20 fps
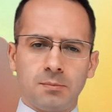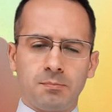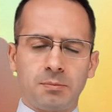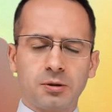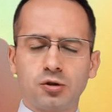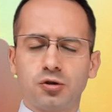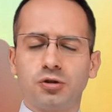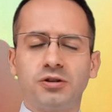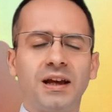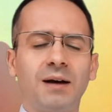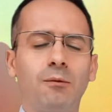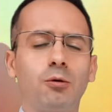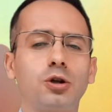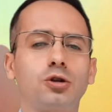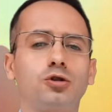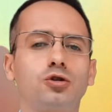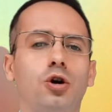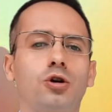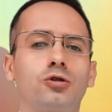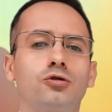But today I want
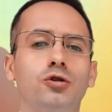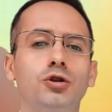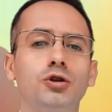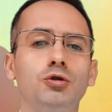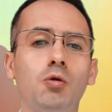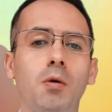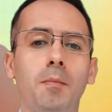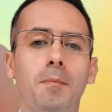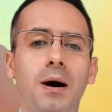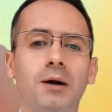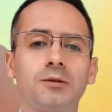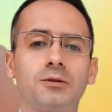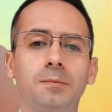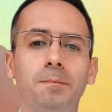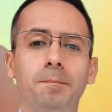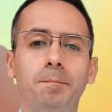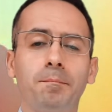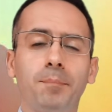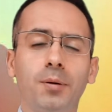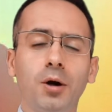to talk to you
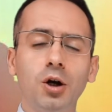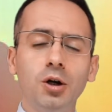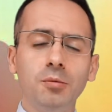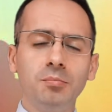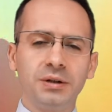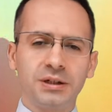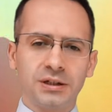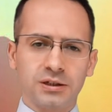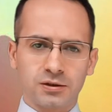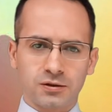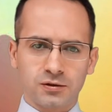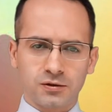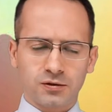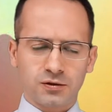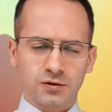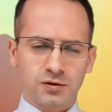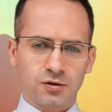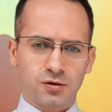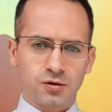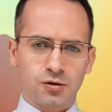about
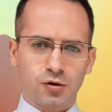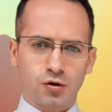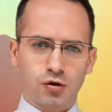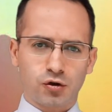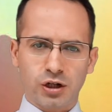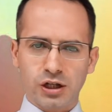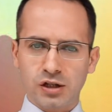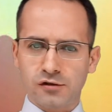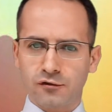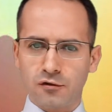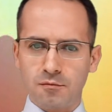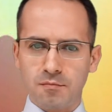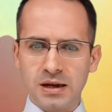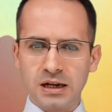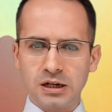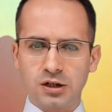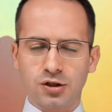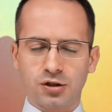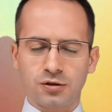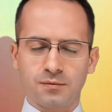permanent
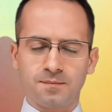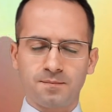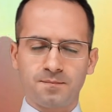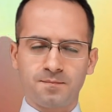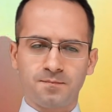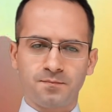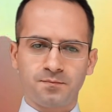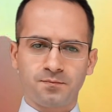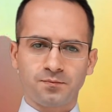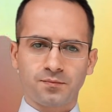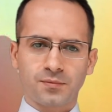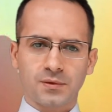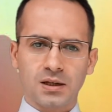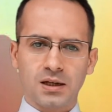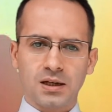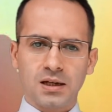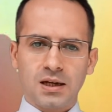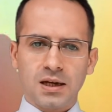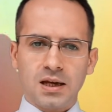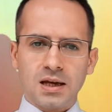transformation
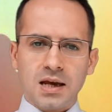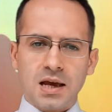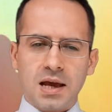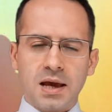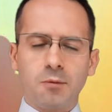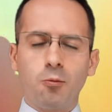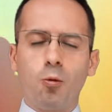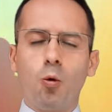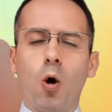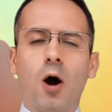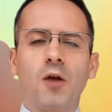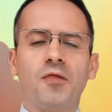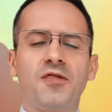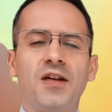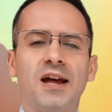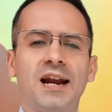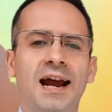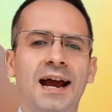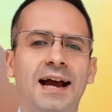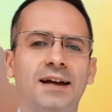and what
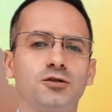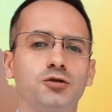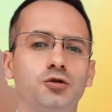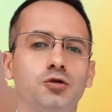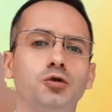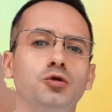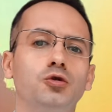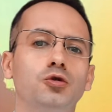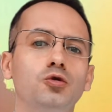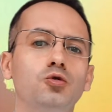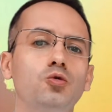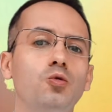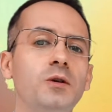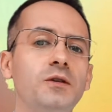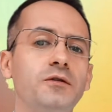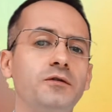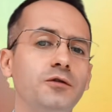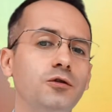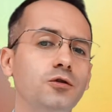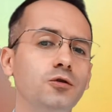that has to do
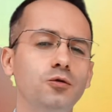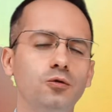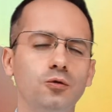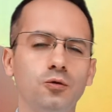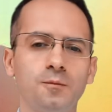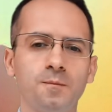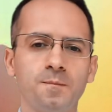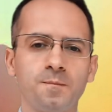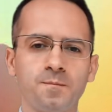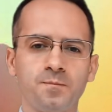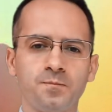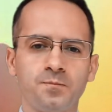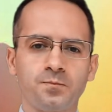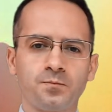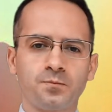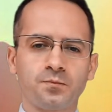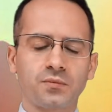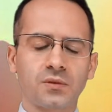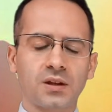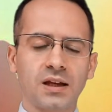with you
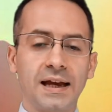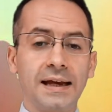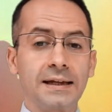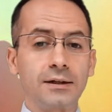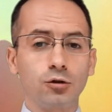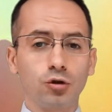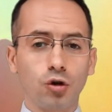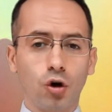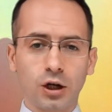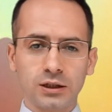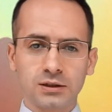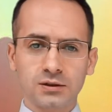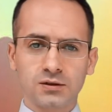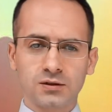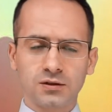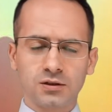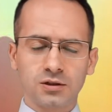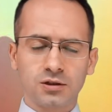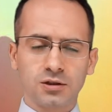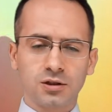and
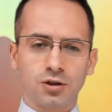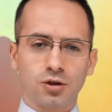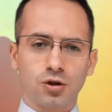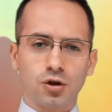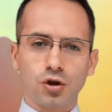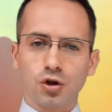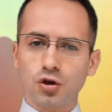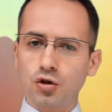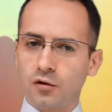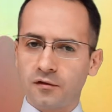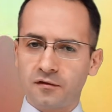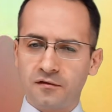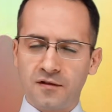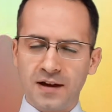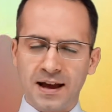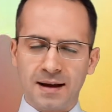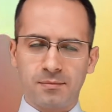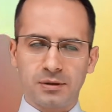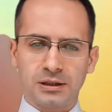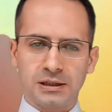not your
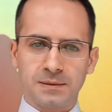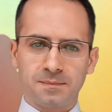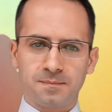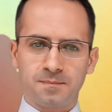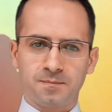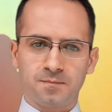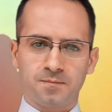family.